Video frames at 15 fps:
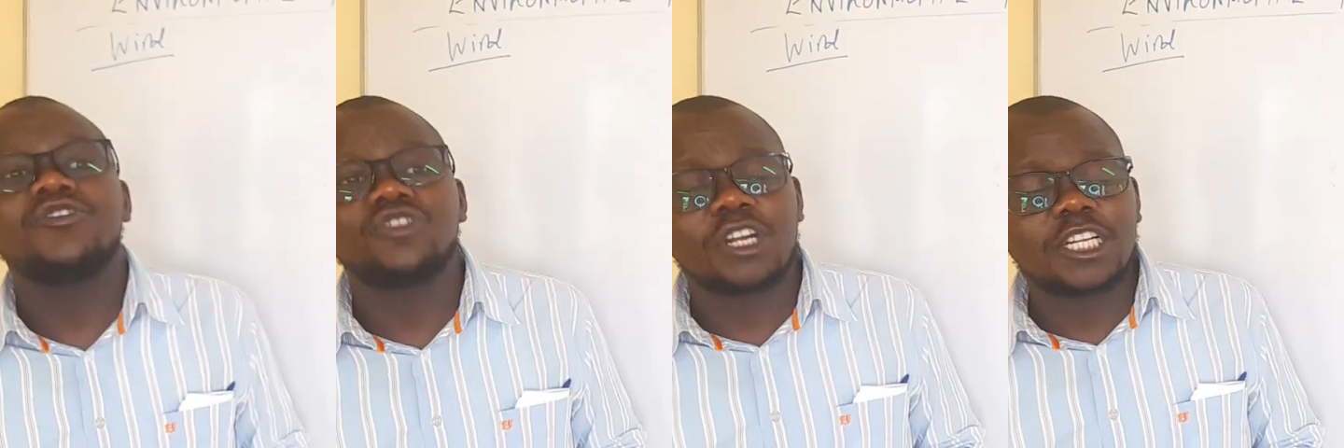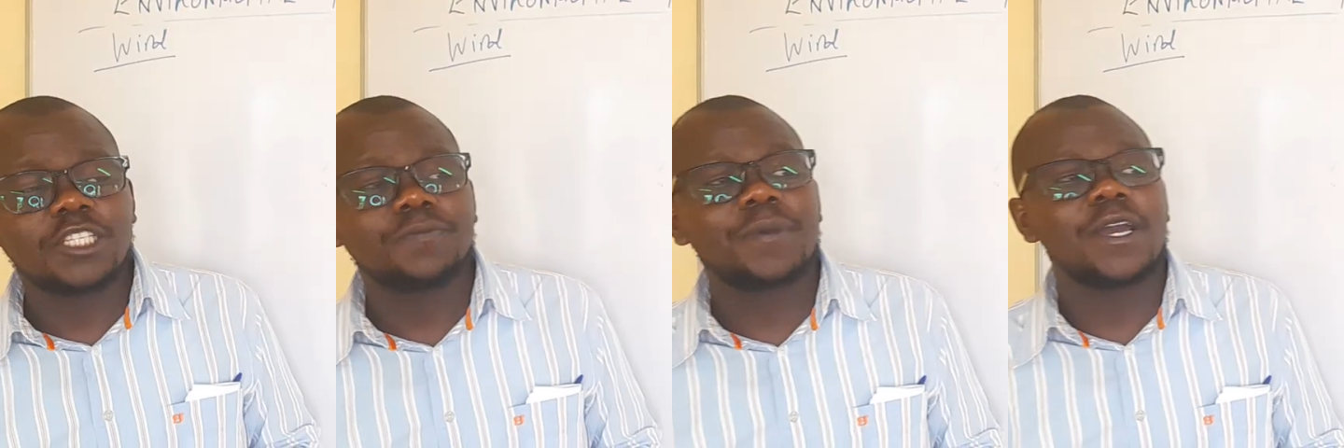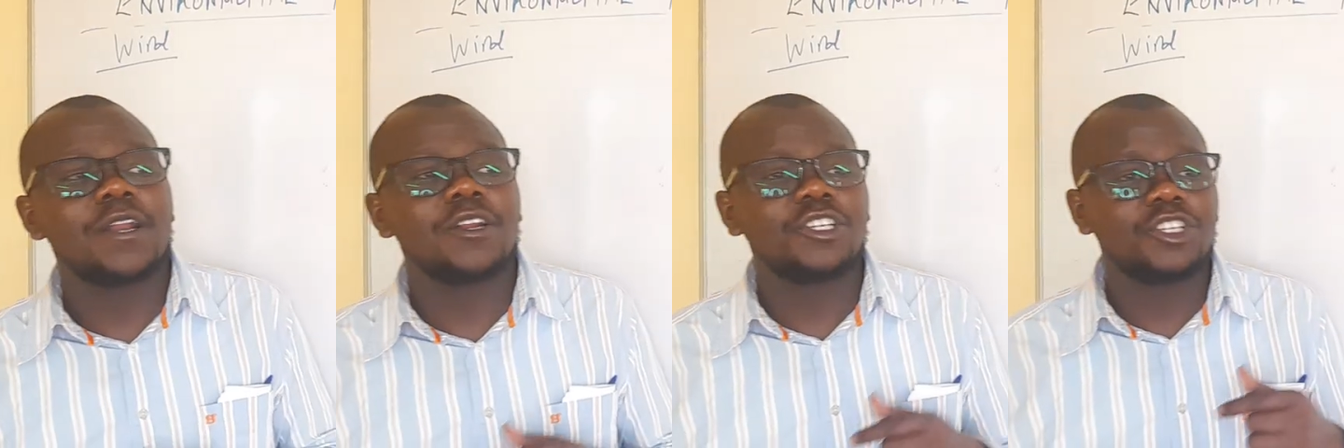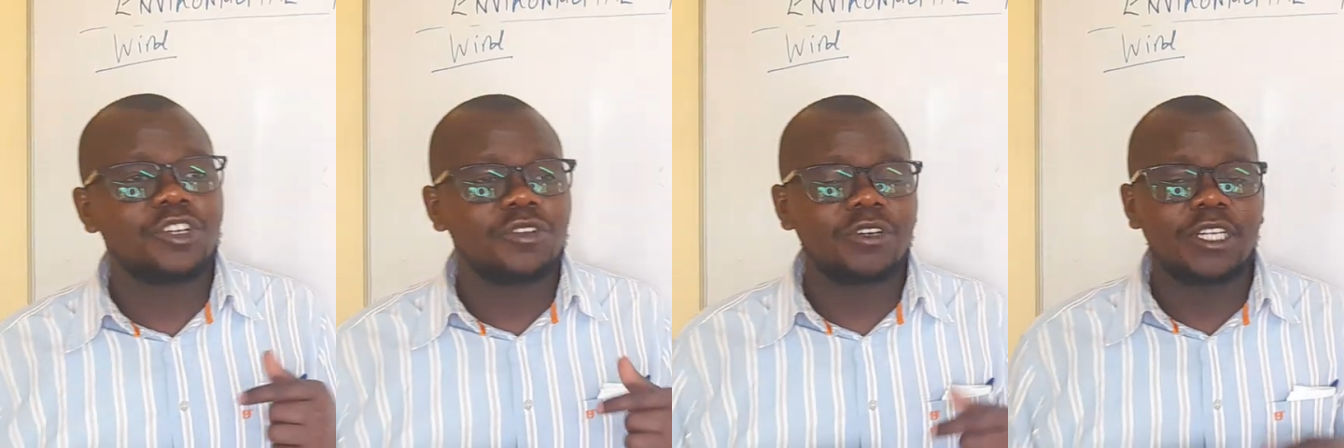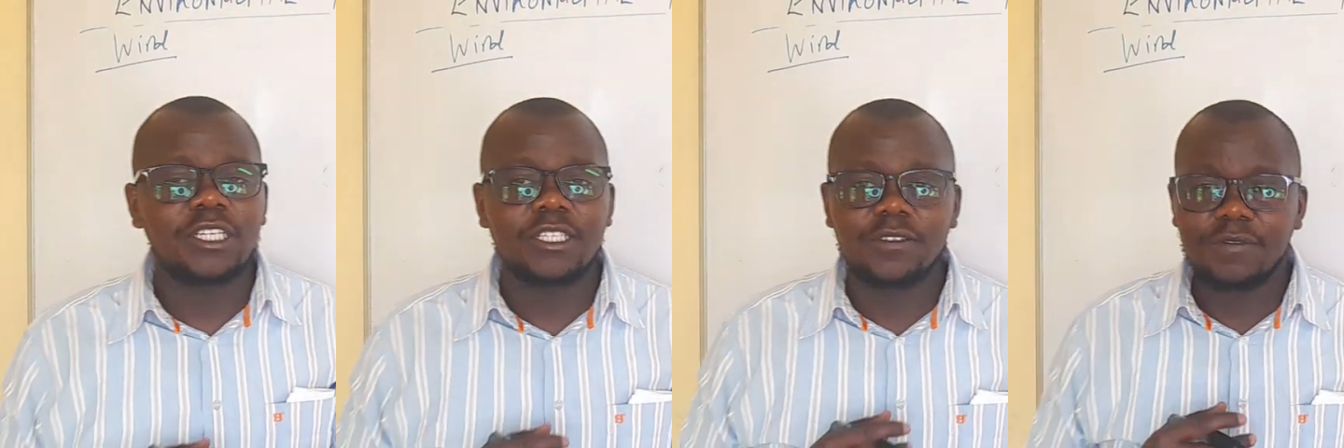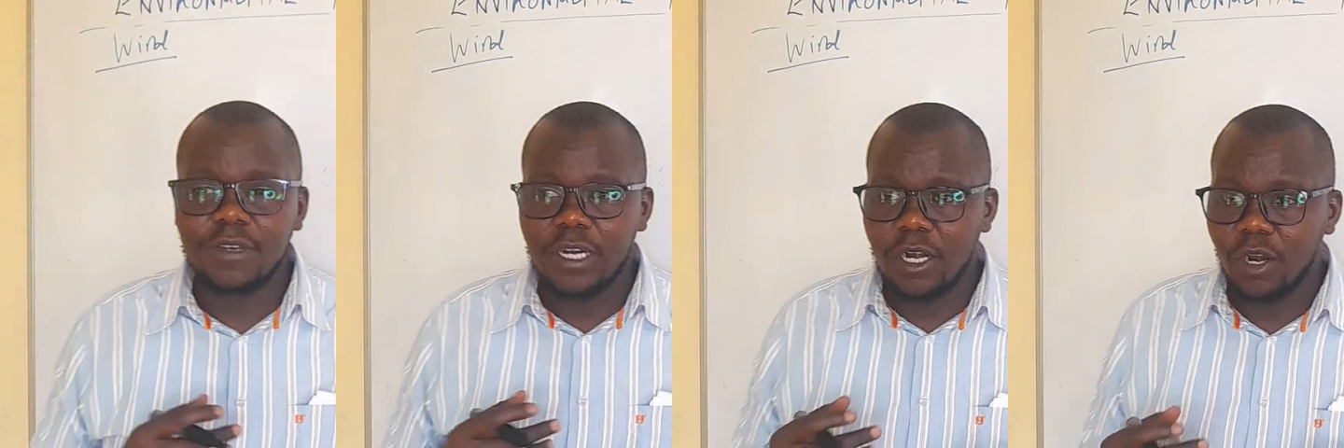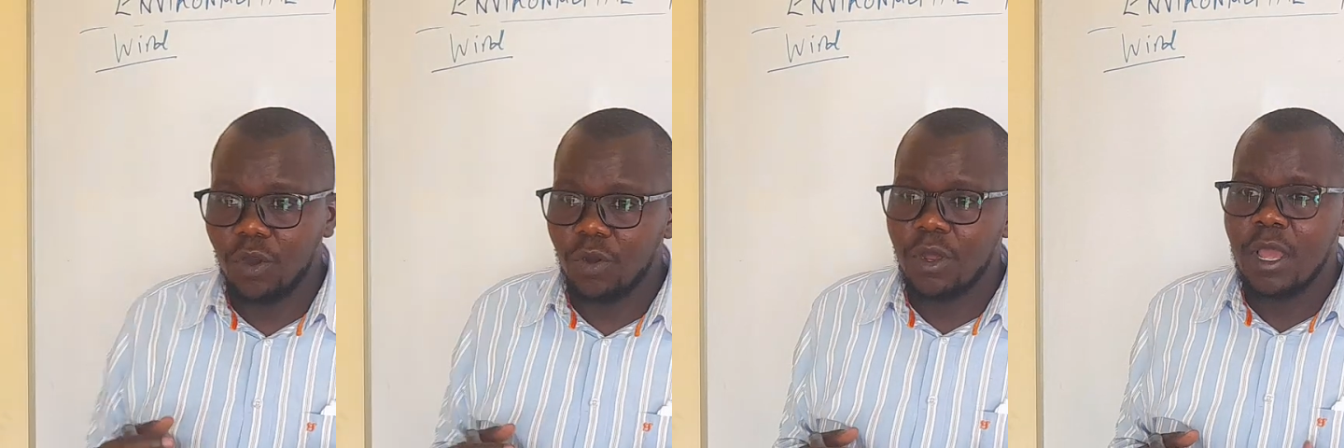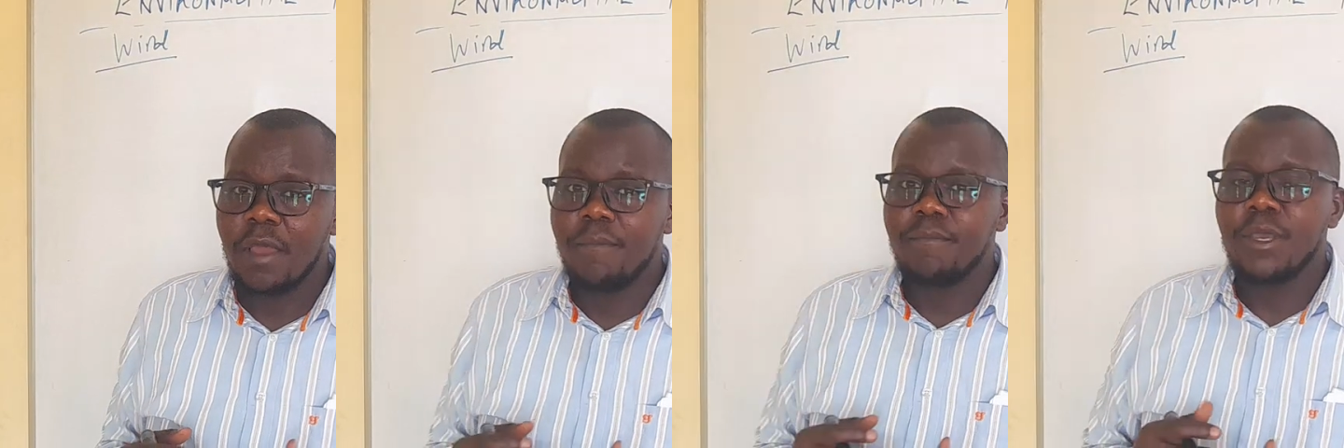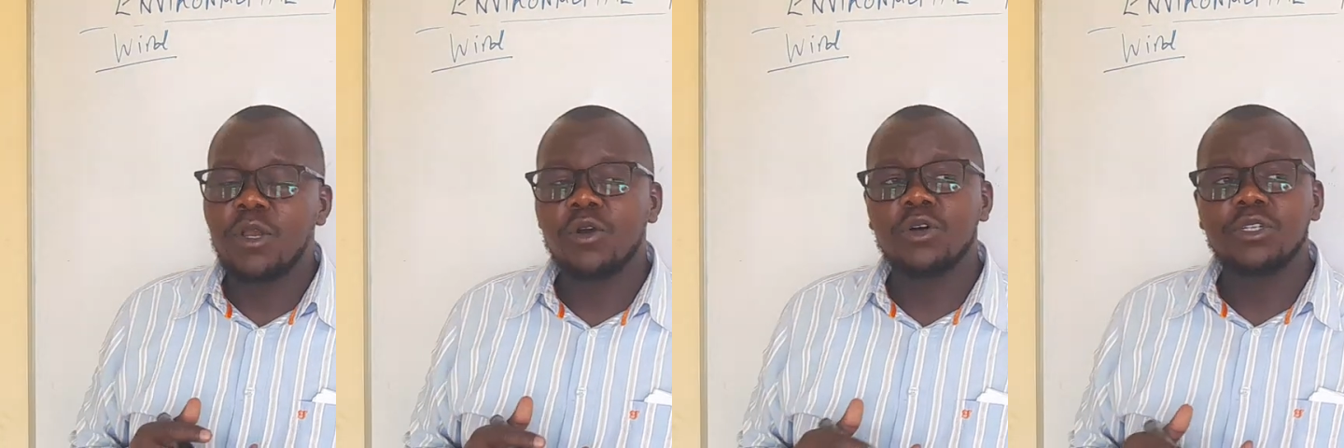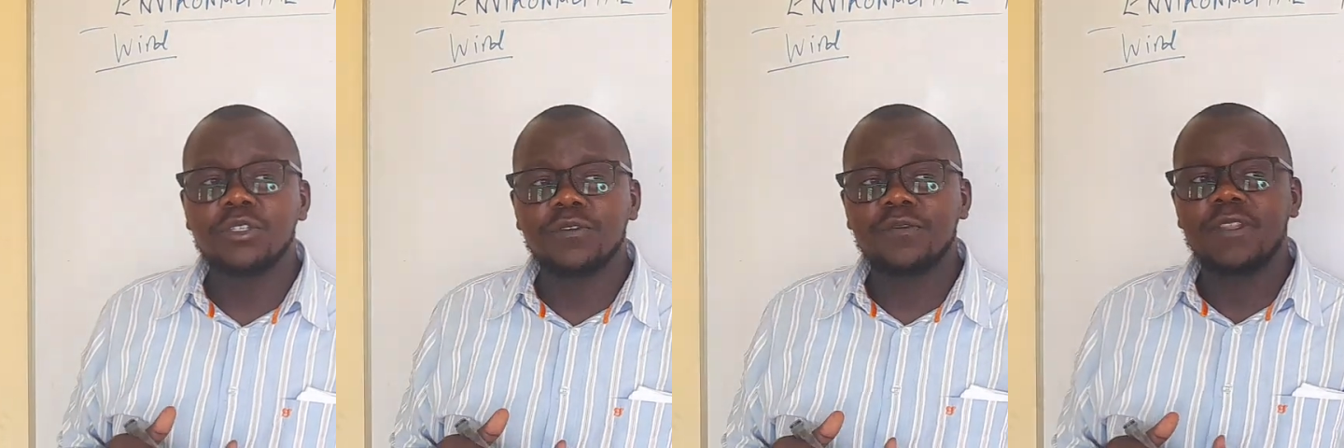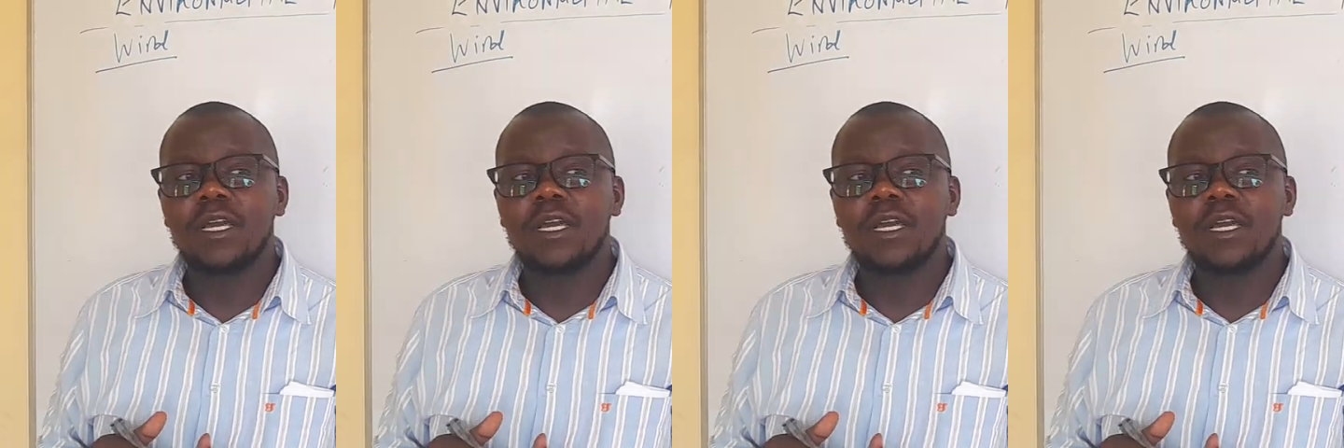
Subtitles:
transpiration rate is very low because of